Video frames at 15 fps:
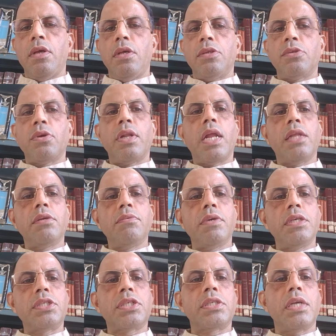So, in other
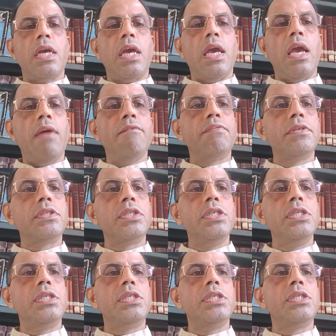words,
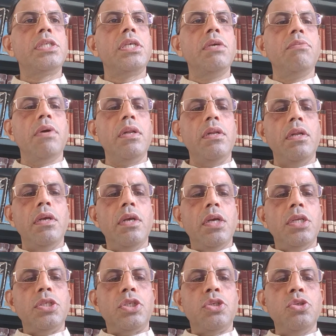emphasis is given
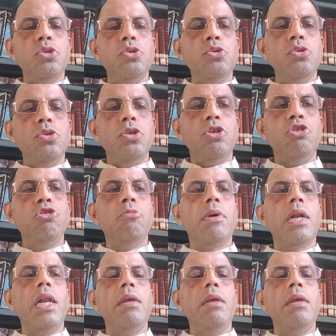to human